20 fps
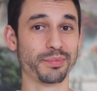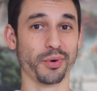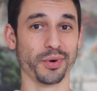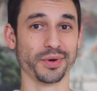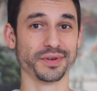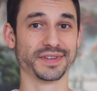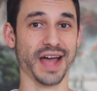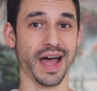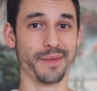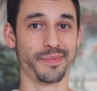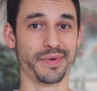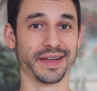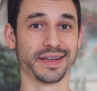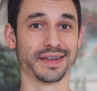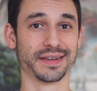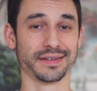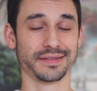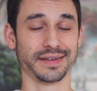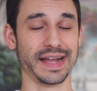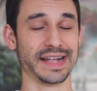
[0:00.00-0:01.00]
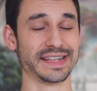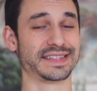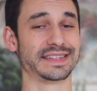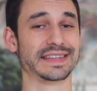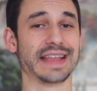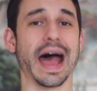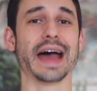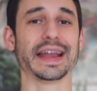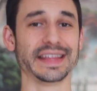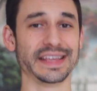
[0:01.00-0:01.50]
important topic. It's
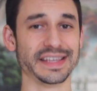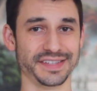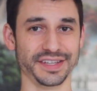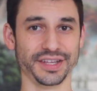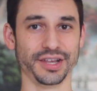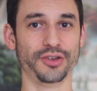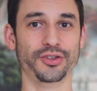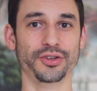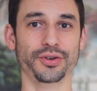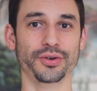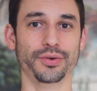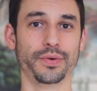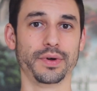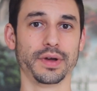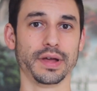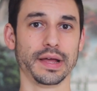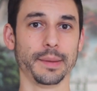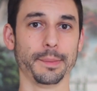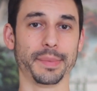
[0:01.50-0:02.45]
not easy to do,